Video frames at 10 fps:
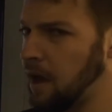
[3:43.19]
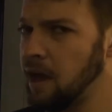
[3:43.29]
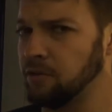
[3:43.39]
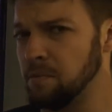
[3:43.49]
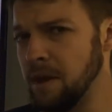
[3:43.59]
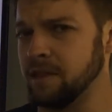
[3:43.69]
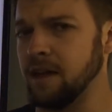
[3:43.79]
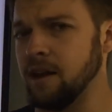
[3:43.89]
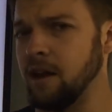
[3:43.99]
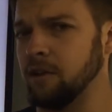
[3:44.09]
As we make
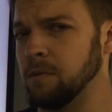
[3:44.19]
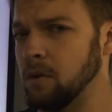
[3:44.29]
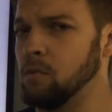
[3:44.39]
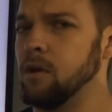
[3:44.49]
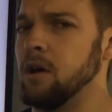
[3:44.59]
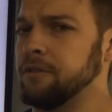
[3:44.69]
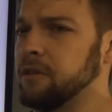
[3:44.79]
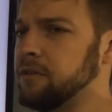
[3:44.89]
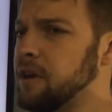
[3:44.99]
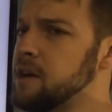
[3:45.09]
that announcement, we'll
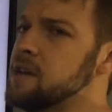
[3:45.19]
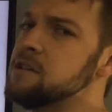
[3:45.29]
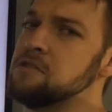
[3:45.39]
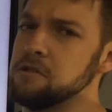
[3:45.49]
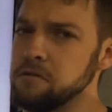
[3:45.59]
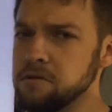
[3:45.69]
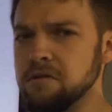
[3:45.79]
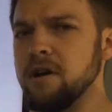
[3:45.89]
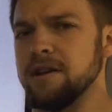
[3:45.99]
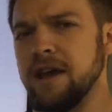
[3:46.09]
also say heat 2,
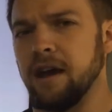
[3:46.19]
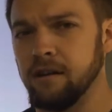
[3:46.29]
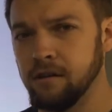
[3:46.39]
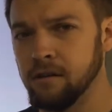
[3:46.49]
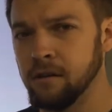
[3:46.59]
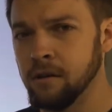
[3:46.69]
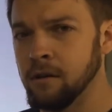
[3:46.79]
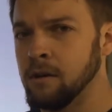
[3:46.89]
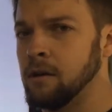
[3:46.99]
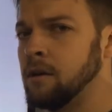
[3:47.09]
you're on deck.
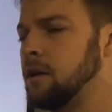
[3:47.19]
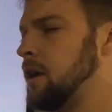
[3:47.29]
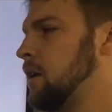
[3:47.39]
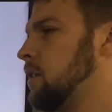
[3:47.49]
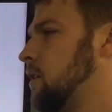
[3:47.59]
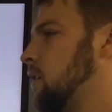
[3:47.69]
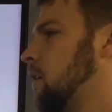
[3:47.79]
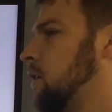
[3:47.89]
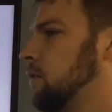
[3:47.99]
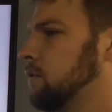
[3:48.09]
And then
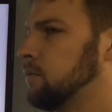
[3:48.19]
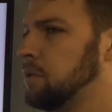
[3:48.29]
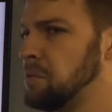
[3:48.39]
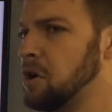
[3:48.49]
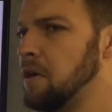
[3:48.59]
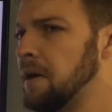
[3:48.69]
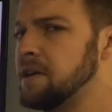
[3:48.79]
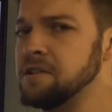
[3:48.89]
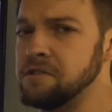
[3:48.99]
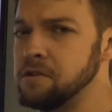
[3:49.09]
when we call
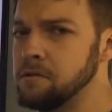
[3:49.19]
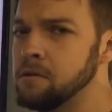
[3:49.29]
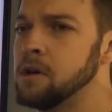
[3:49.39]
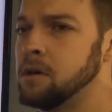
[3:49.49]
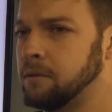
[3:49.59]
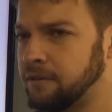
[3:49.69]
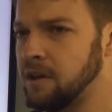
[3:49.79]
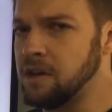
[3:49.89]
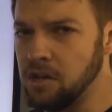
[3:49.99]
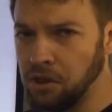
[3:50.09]
out heat 2, we'll
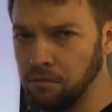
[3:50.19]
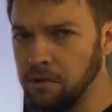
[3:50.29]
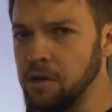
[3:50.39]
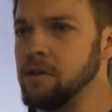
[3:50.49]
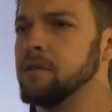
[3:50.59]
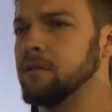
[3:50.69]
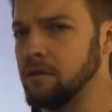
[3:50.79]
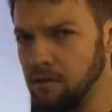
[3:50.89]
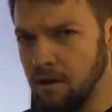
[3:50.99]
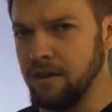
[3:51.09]
say heat 3,
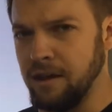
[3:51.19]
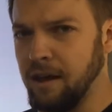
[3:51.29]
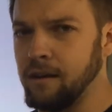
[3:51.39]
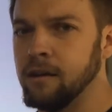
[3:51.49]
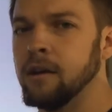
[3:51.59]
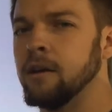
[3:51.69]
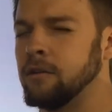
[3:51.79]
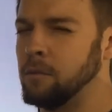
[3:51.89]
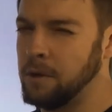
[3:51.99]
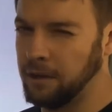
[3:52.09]
you're on deck.
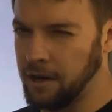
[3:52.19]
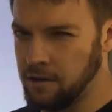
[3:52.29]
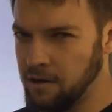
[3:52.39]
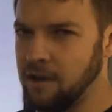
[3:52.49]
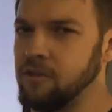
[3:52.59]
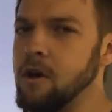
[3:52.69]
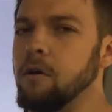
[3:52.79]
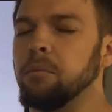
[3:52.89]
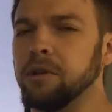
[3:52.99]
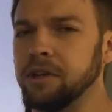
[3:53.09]
So we'll be letting you guys
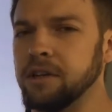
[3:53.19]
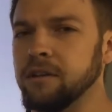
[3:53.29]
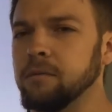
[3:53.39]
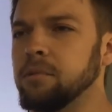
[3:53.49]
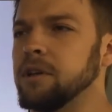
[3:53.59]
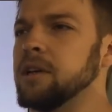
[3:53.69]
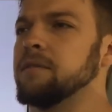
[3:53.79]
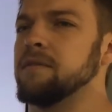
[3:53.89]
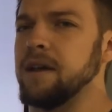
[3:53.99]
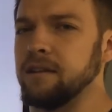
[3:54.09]
know in plenty
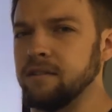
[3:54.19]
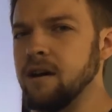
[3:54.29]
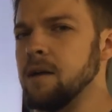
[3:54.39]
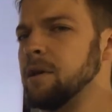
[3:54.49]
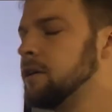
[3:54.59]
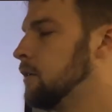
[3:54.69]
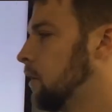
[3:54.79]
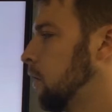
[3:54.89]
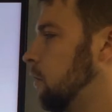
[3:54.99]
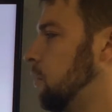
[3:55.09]
of advanced timing
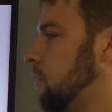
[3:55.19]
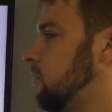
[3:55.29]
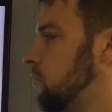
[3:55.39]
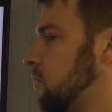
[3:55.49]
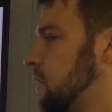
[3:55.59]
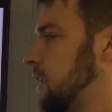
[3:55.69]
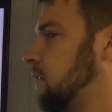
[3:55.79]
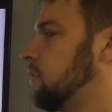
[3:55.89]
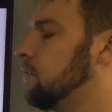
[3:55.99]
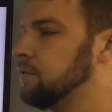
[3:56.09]
when it's your turn to get
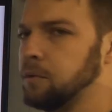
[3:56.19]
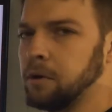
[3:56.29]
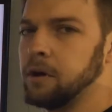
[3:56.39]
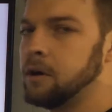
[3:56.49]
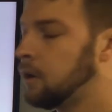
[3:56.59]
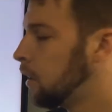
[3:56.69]
out to the floor.